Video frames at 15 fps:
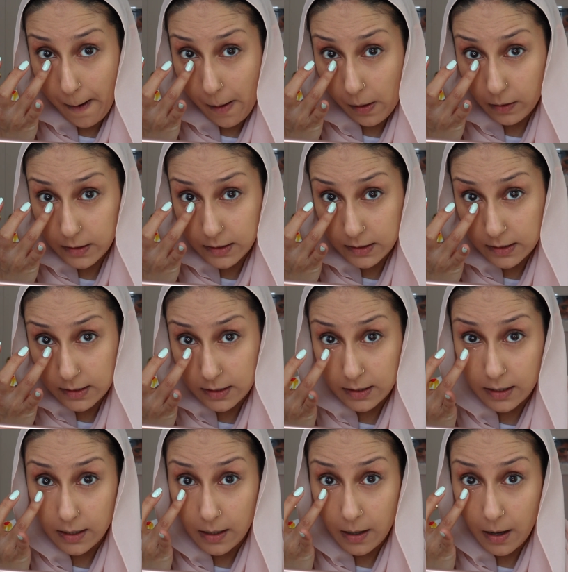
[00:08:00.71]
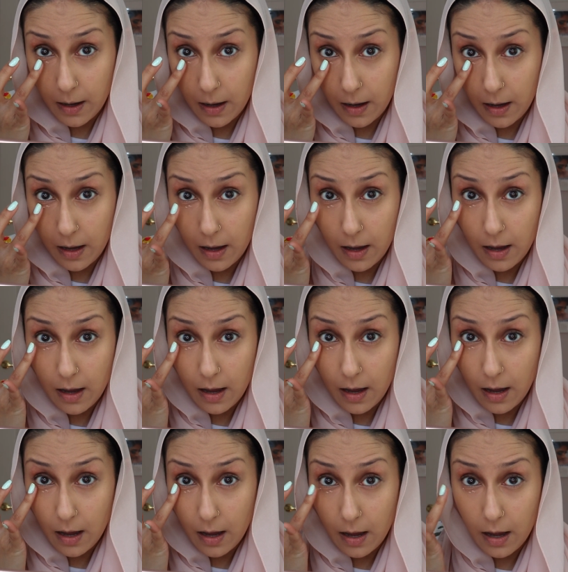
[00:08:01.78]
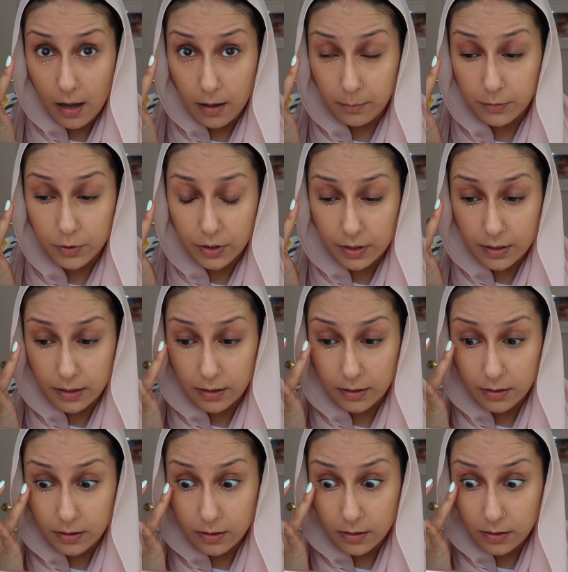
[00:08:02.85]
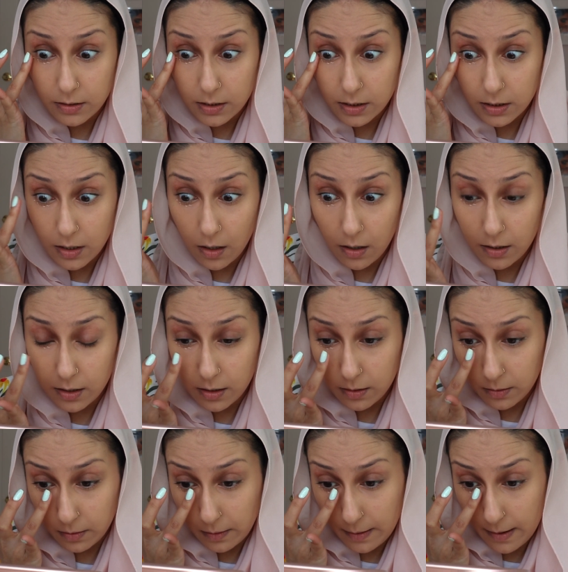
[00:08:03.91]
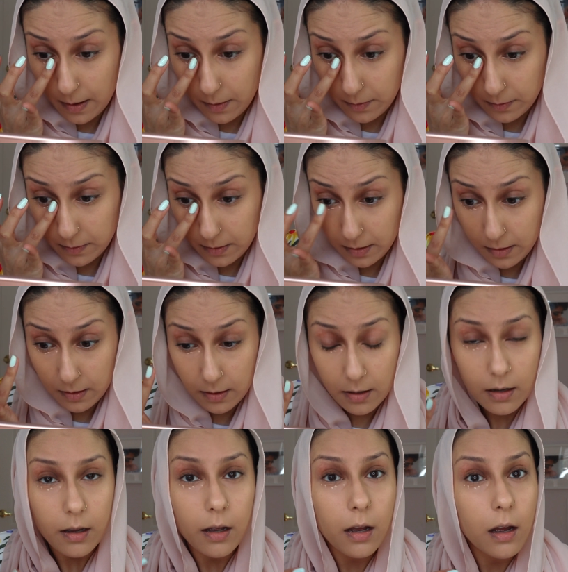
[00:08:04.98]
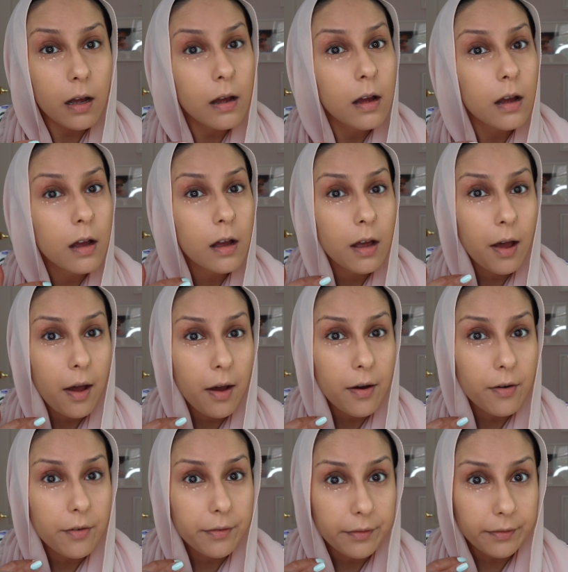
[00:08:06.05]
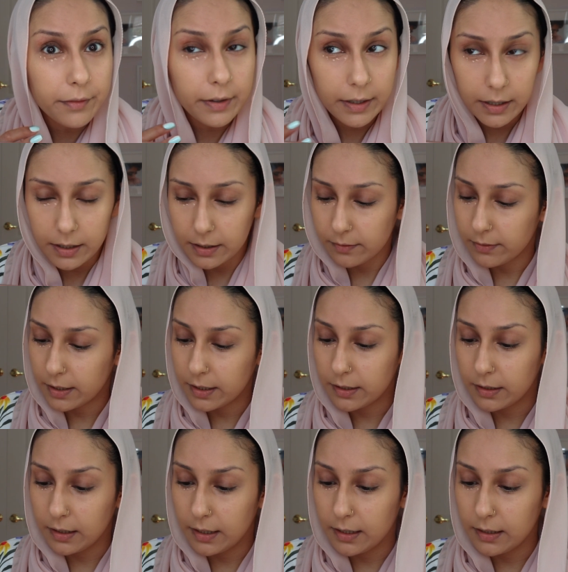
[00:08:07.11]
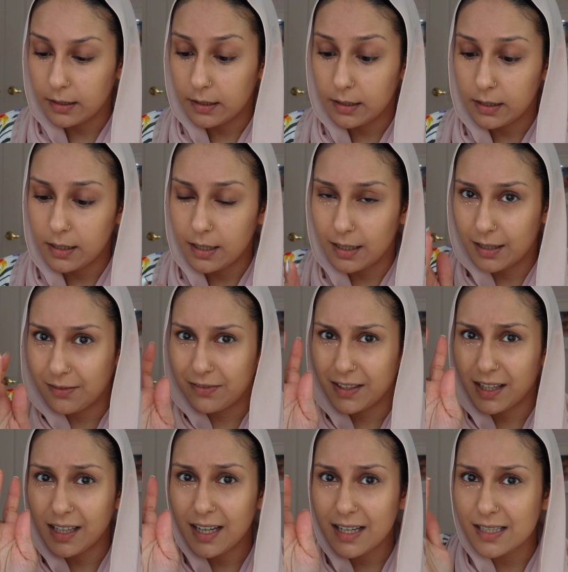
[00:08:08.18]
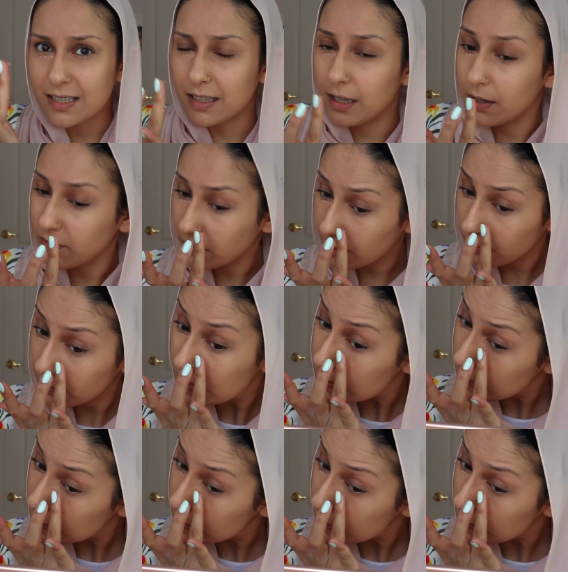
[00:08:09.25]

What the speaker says: Let's see, I'm just gonna dot it around very, very lightly, and I feel like I still have enough to